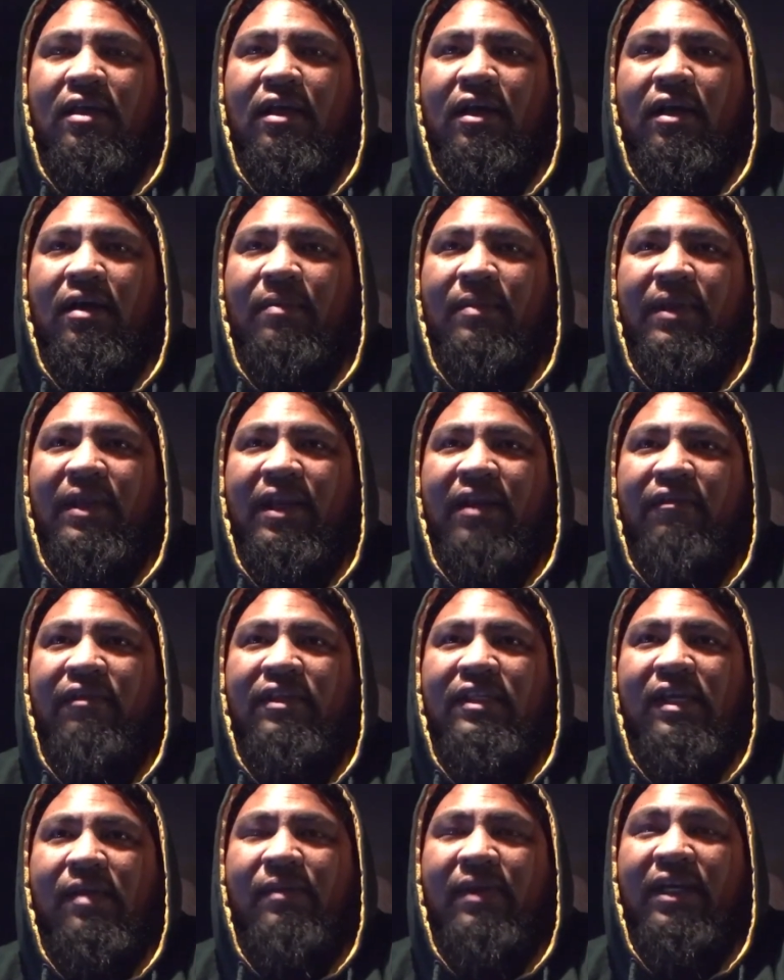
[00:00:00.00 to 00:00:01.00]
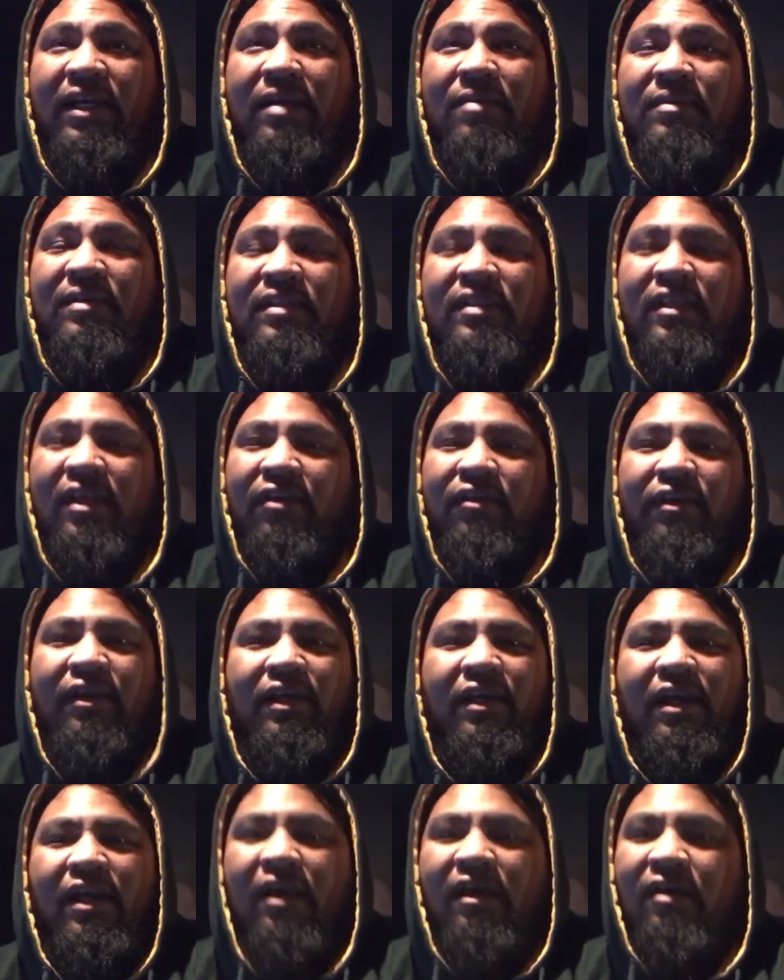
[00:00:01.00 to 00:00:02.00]
And every time I come to Southern
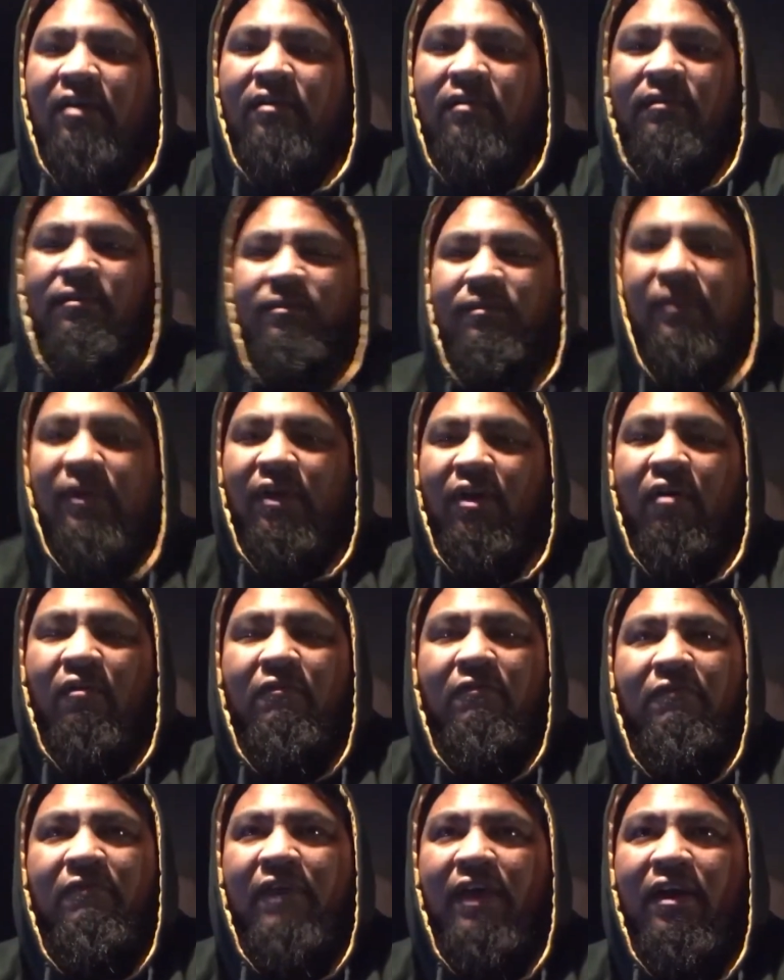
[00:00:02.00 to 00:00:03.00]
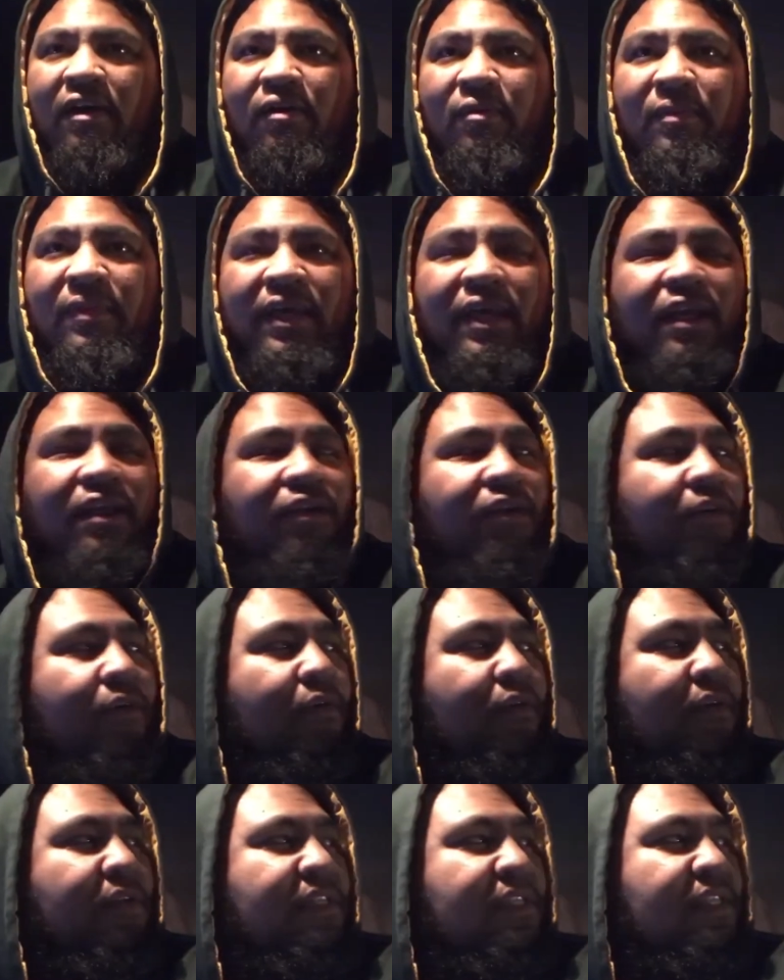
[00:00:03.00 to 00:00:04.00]
Cal, no fail, man, you're
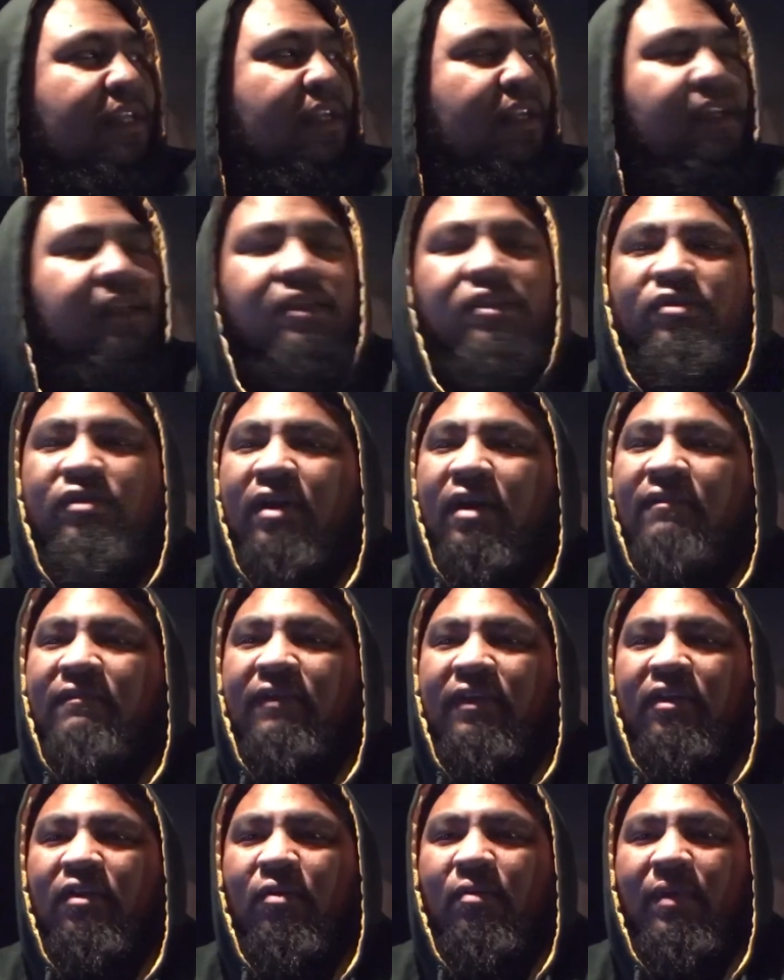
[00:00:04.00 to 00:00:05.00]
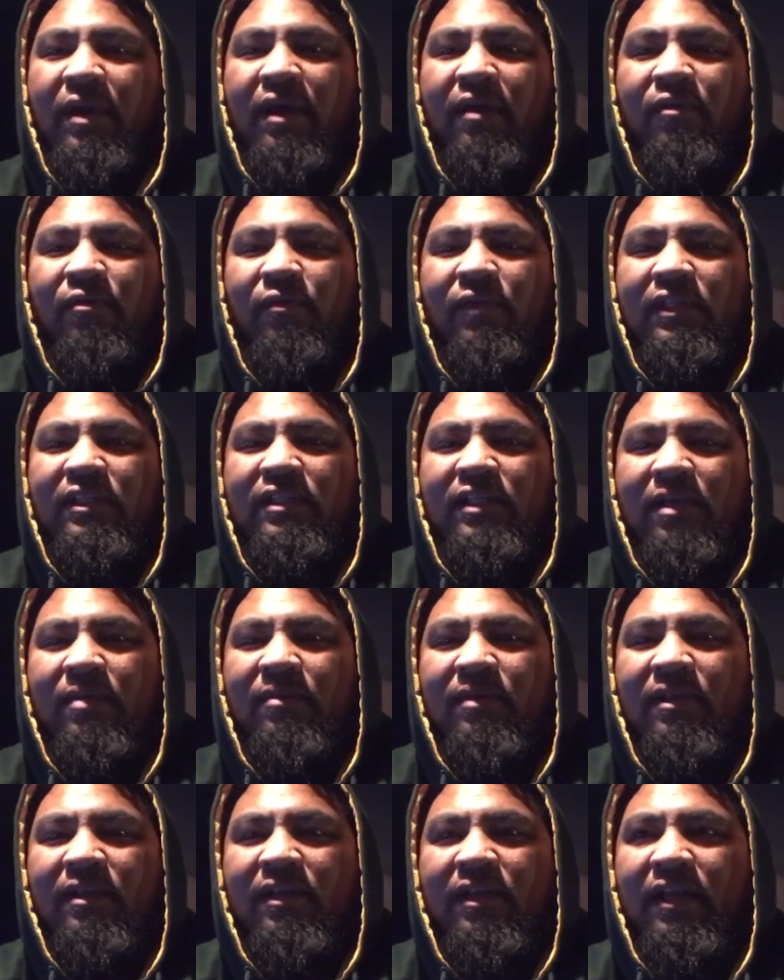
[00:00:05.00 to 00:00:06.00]
always stuck in traffic no matter what time
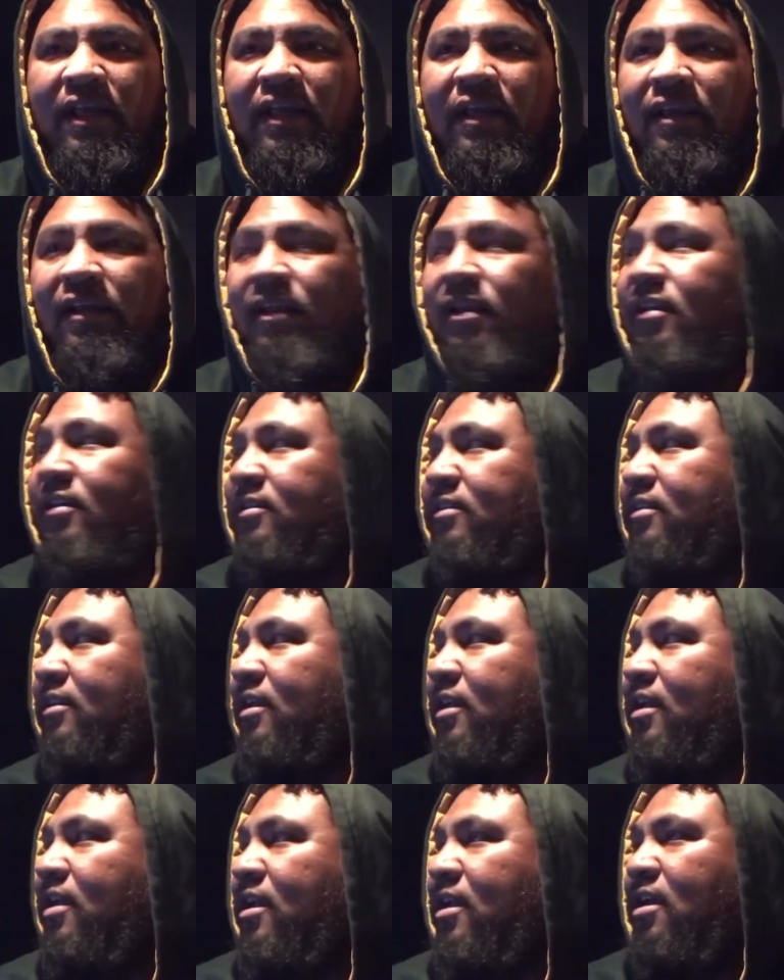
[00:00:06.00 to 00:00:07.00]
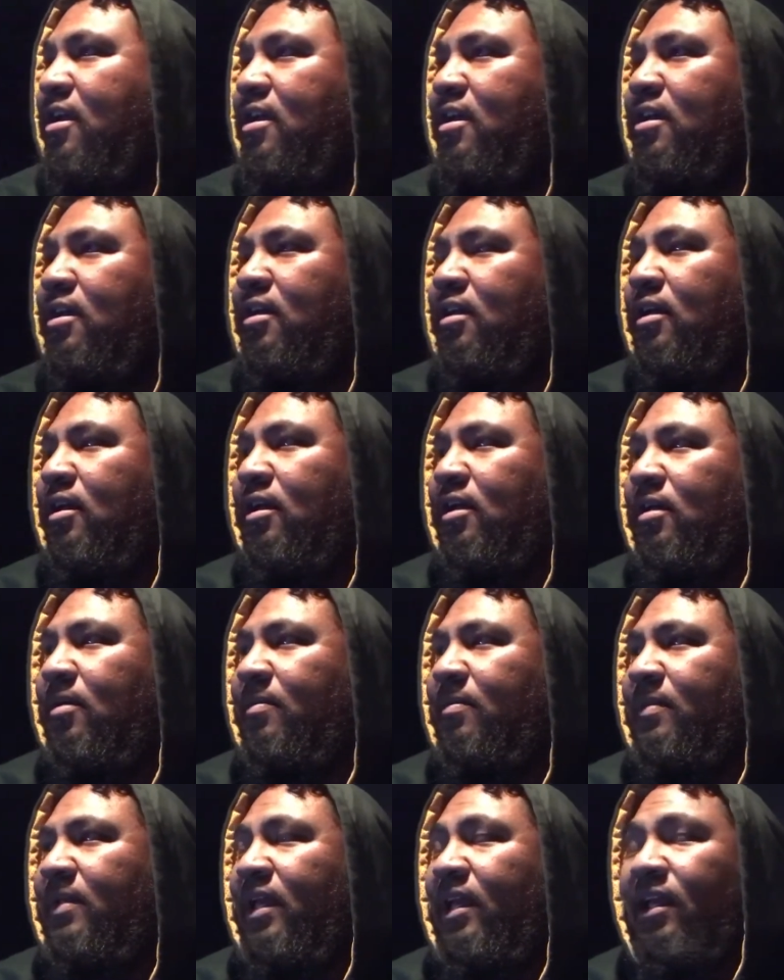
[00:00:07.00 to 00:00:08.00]
of the day it is.
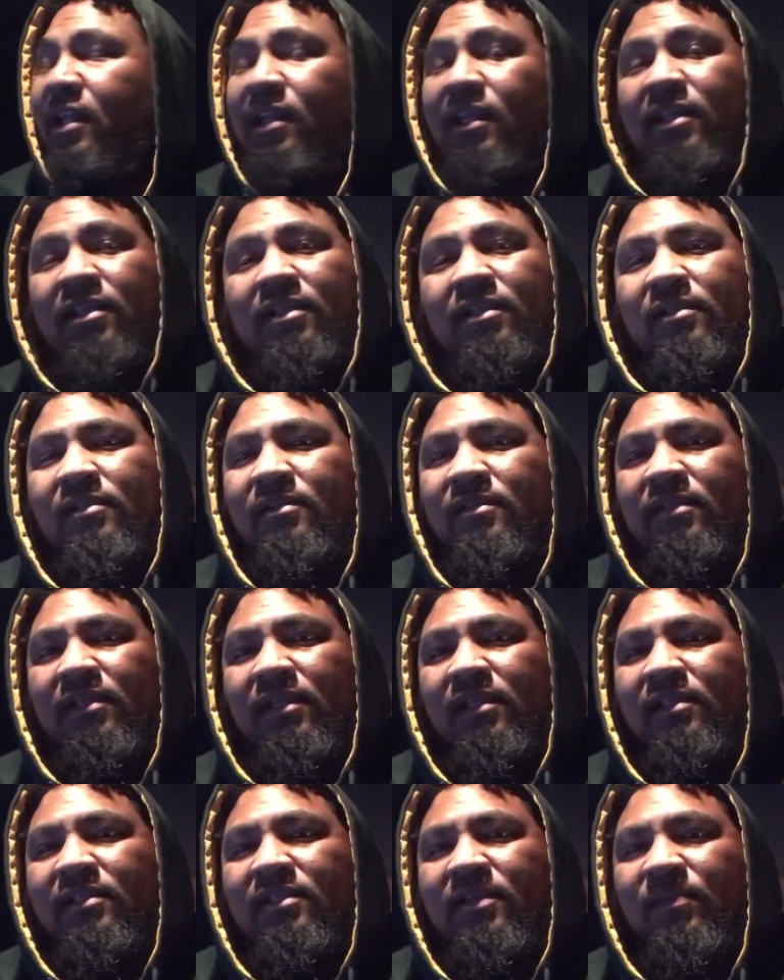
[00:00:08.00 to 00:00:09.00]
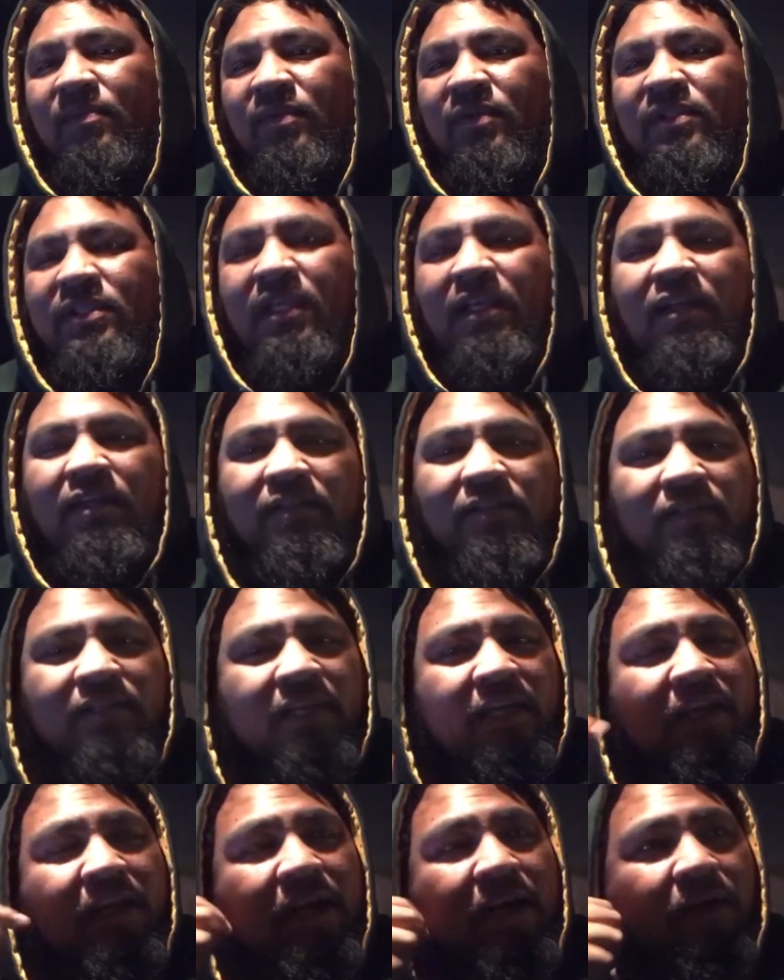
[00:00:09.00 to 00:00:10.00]
And it eats up your 10
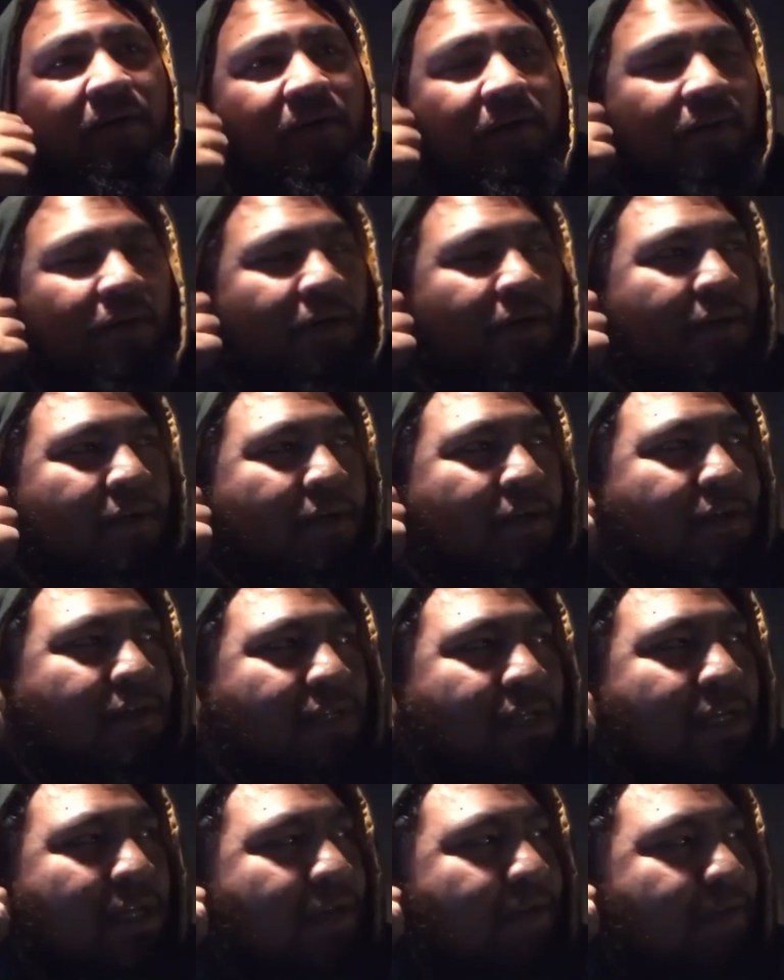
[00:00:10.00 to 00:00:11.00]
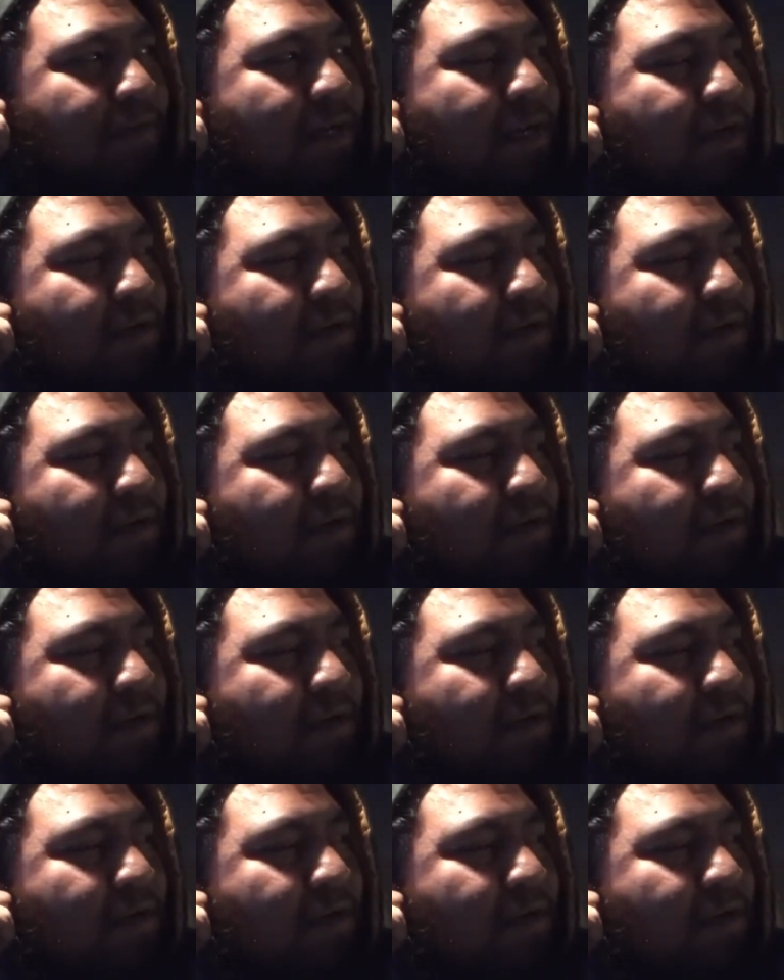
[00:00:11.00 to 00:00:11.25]
hour or 11